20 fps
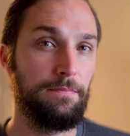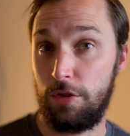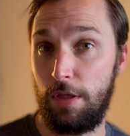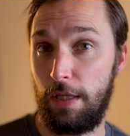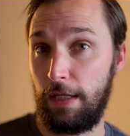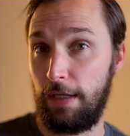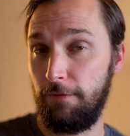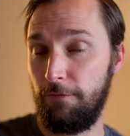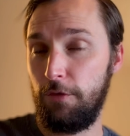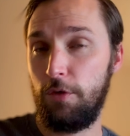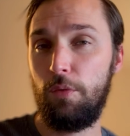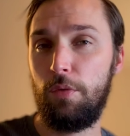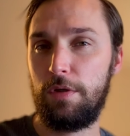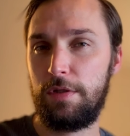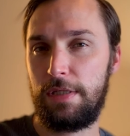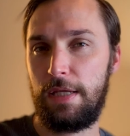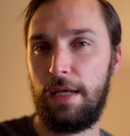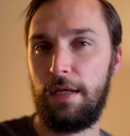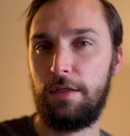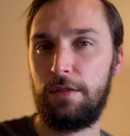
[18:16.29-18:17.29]
So like if you were
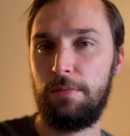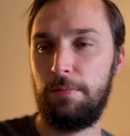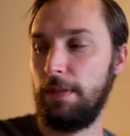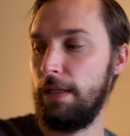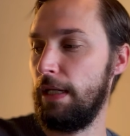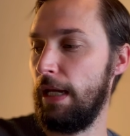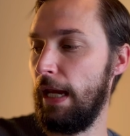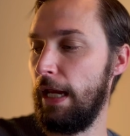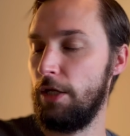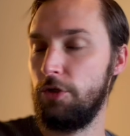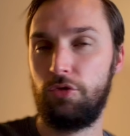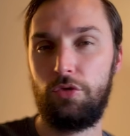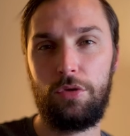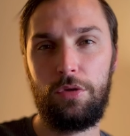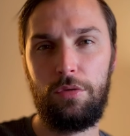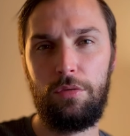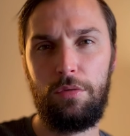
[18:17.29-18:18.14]
saying to me, Andrew,